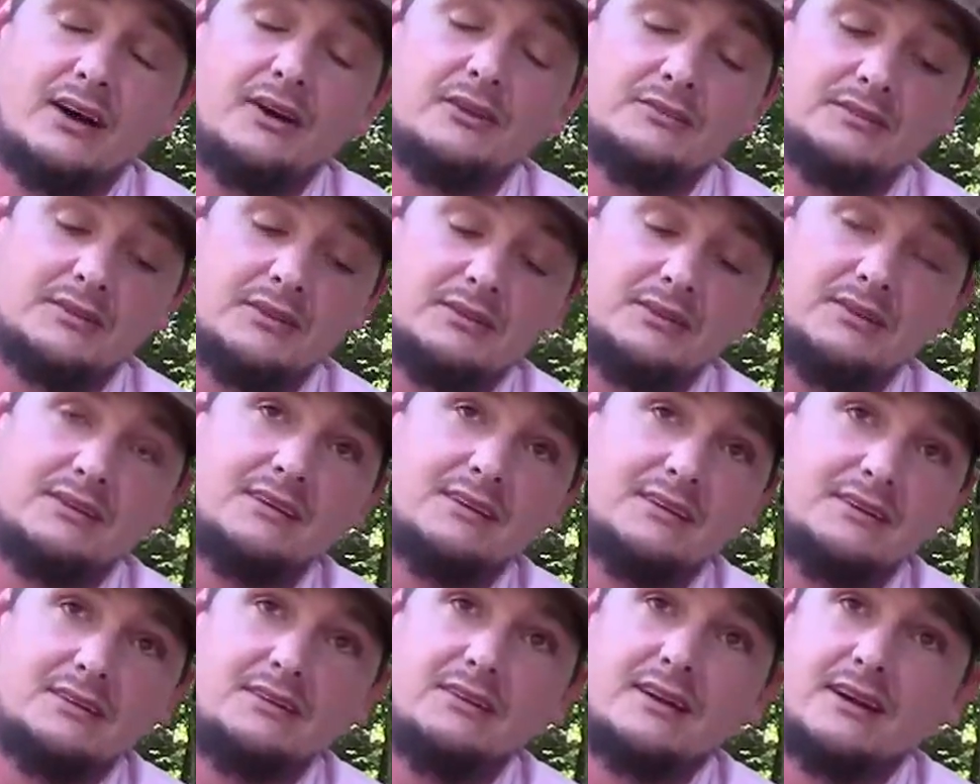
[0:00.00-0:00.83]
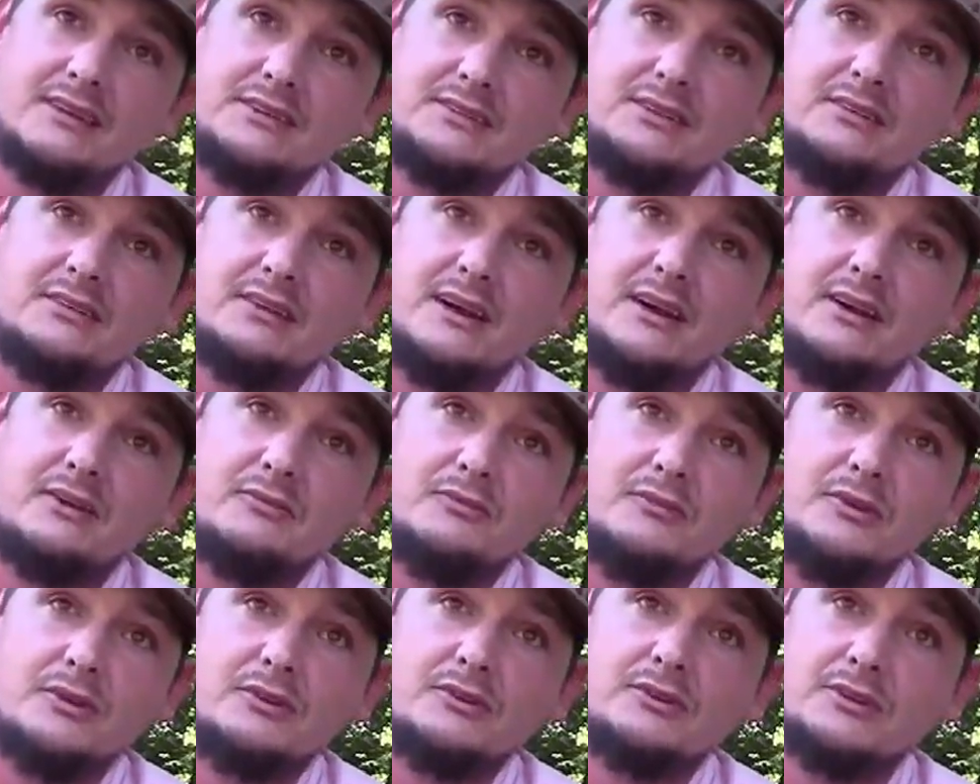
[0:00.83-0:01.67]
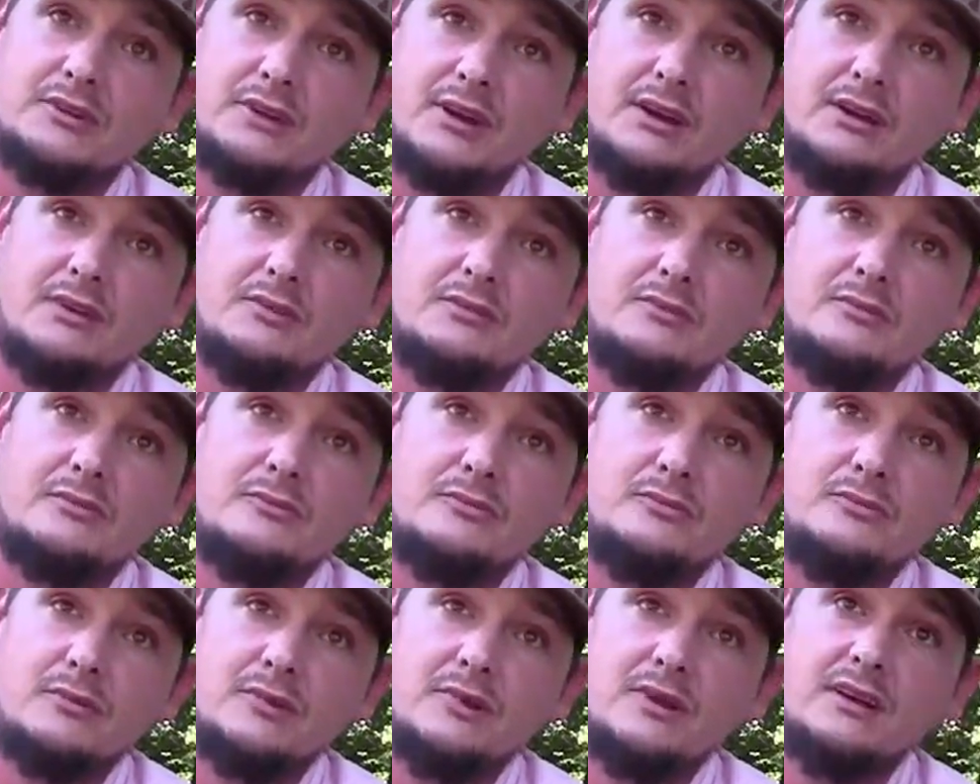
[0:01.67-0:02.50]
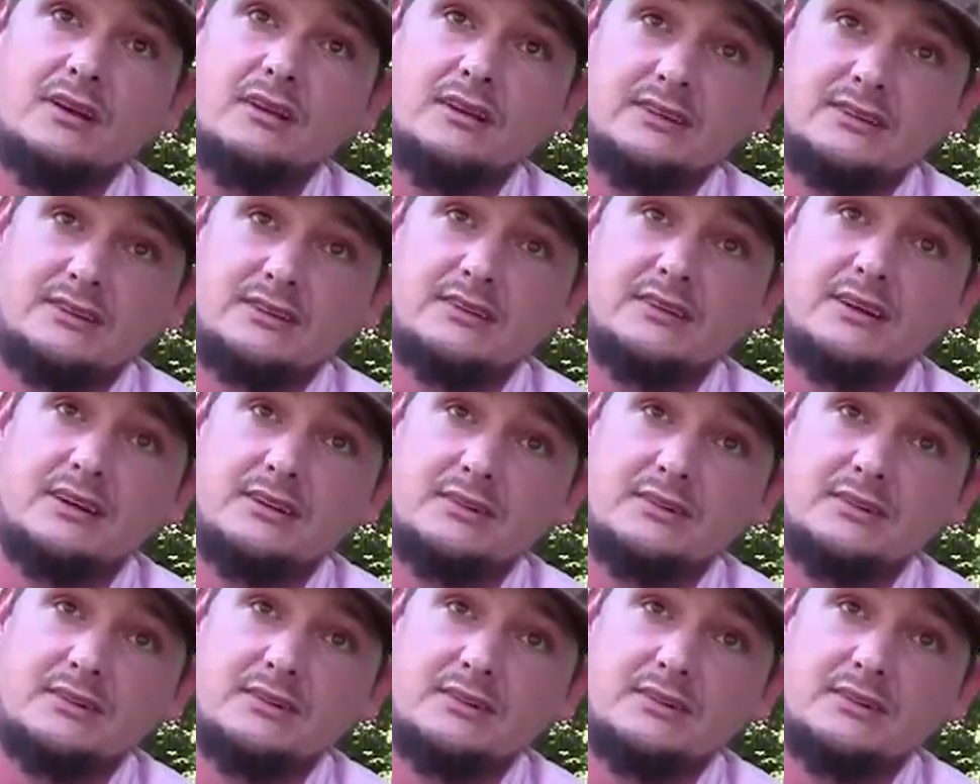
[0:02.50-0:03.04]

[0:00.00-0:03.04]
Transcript: Also, you gotta slow down, real slow, really slow.